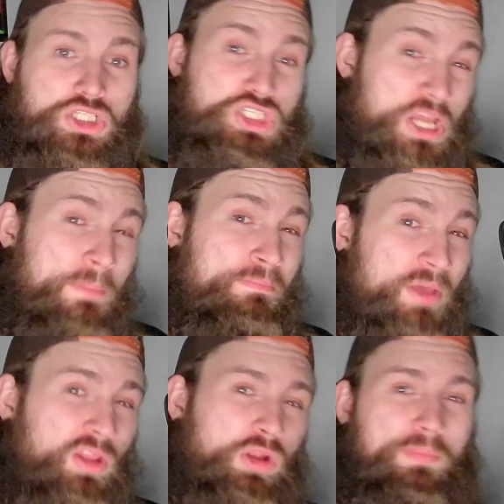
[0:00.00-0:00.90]
Jim
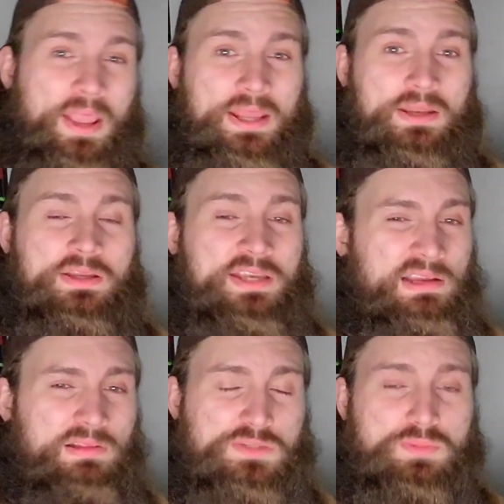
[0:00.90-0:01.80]
Miller made
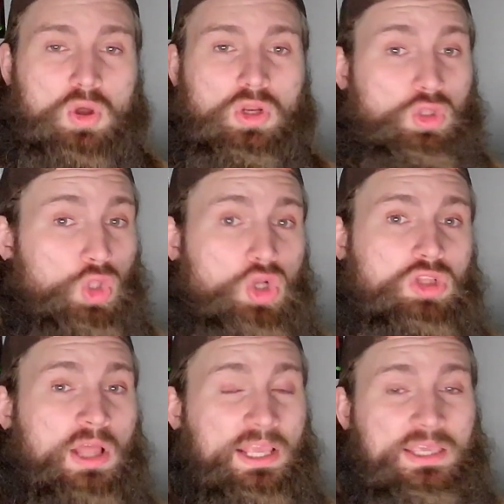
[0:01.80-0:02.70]
Nikolas Motta look
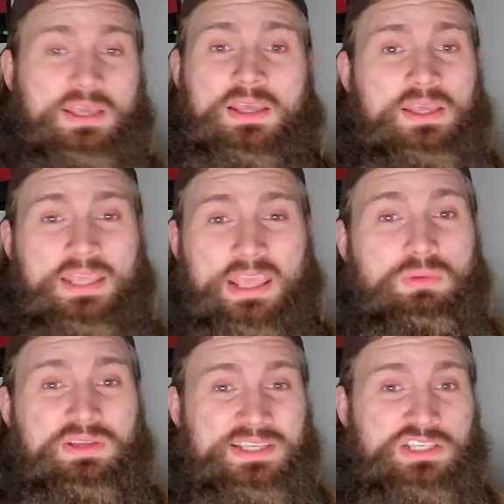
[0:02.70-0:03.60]
like it
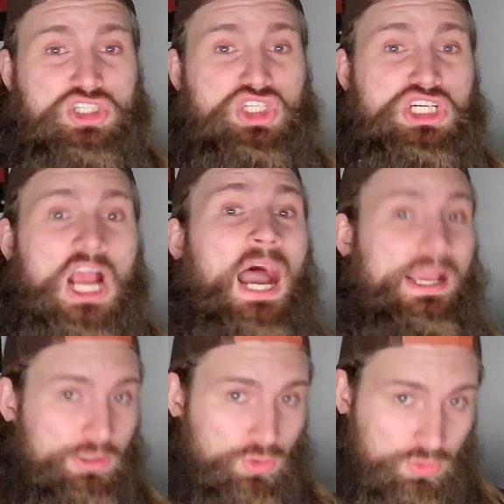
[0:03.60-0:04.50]
was his child.